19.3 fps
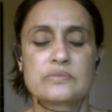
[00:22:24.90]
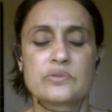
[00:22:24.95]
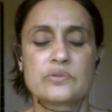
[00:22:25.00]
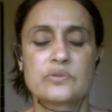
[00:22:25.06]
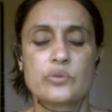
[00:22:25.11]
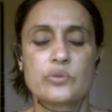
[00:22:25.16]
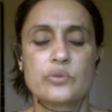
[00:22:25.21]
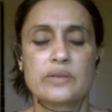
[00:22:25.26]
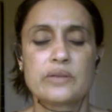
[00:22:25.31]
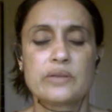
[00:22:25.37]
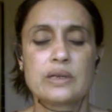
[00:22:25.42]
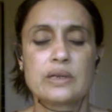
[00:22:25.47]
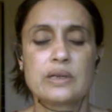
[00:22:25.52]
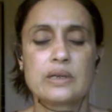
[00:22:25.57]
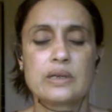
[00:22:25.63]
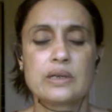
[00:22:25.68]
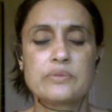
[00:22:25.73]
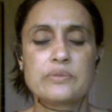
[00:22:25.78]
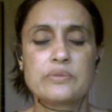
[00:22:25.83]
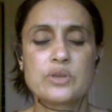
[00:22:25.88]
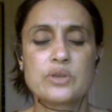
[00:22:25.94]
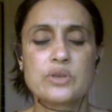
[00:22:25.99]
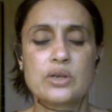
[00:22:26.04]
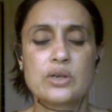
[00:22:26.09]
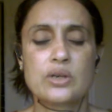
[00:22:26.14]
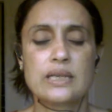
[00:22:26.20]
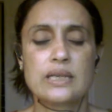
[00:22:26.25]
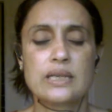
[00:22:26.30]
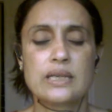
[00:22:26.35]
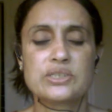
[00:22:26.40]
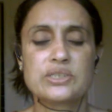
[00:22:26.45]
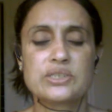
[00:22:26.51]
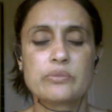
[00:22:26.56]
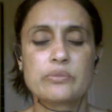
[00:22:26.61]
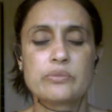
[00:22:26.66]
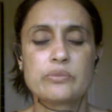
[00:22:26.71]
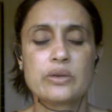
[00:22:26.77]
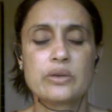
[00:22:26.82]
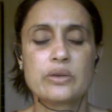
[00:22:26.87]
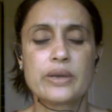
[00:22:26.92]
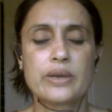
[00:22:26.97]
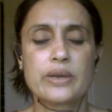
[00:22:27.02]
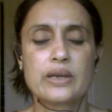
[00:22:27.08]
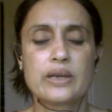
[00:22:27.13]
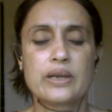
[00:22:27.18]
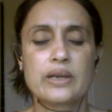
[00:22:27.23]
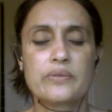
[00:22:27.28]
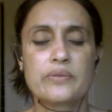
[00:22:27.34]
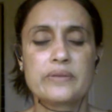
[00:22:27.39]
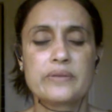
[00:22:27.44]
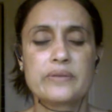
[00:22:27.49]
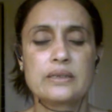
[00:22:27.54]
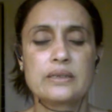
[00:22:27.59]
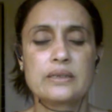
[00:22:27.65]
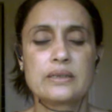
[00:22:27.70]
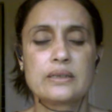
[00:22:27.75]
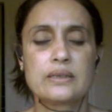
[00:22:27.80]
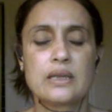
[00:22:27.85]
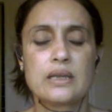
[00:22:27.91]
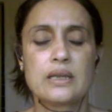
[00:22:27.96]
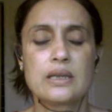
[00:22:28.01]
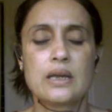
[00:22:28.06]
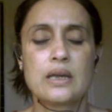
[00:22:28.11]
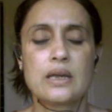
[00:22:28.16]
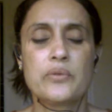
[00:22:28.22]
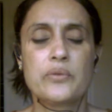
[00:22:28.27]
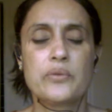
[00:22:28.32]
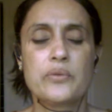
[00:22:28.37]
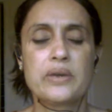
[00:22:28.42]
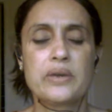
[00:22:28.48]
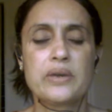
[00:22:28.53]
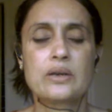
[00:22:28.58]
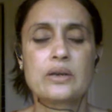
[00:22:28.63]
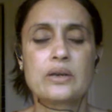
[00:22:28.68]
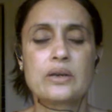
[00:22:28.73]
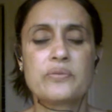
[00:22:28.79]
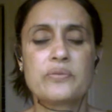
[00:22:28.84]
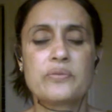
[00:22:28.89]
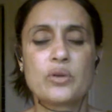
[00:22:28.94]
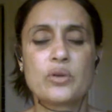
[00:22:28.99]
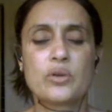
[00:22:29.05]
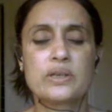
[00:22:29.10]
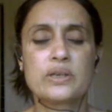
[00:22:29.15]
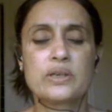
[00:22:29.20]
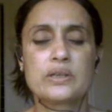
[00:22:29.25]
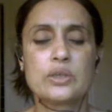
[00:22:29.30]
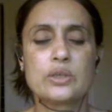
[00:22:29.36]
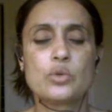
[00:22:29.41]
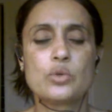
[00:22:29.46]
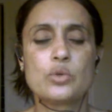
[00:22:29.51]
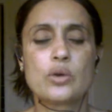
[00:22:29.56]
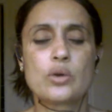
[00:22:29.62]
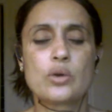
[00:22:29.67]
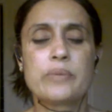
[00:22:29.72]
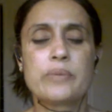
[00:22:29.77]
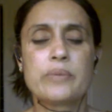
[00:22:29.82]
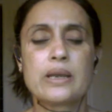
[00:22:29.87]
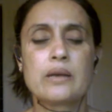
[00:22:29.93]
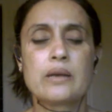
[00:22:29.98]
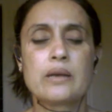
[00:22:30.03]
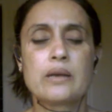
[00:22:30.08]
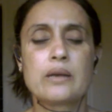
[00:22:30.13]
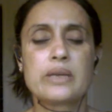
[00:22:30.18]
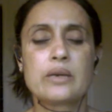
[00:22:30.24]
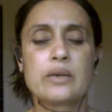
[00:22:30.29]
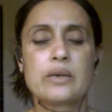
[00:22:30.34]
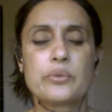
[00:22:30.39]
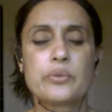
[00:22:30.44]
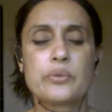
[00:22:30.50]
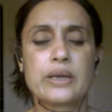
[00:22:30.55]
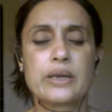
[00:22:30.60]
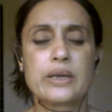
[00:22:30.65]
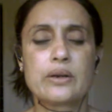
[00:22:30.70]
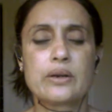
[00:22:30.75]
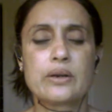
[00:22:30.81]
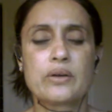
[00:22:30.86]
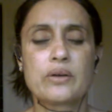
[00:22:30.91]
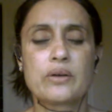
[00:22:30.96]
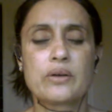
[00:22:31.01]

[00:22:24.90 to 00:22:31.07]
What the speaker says: Whatever grabs your attention, be aware of it. Aware of what you are becoming aware of.